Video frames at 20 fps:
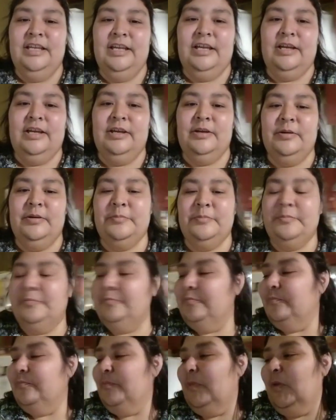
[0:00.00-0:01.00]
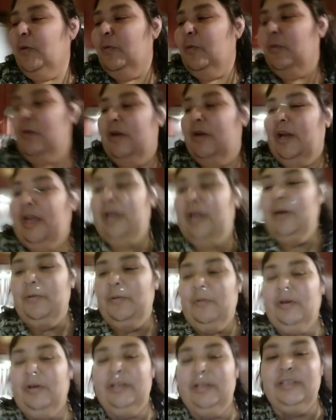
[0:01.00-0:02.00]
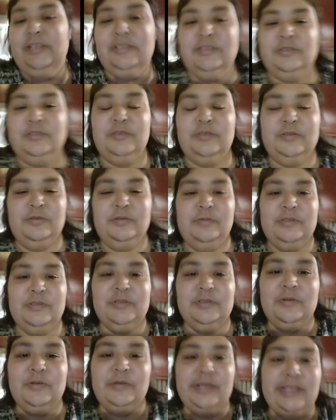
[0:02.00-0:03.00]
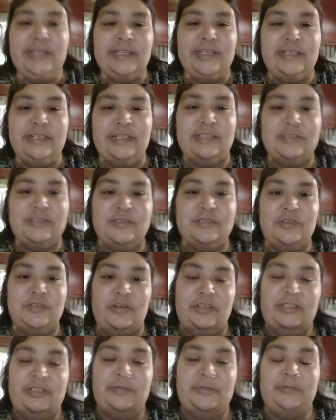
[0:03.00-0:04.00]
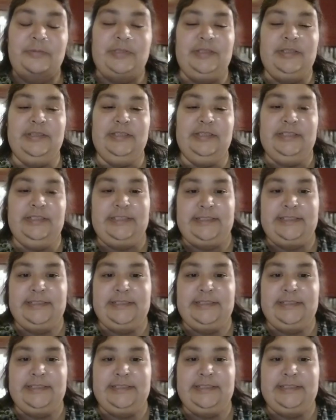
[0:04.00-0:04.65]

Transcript: Um, what I wanted to do was go ahead and get started with the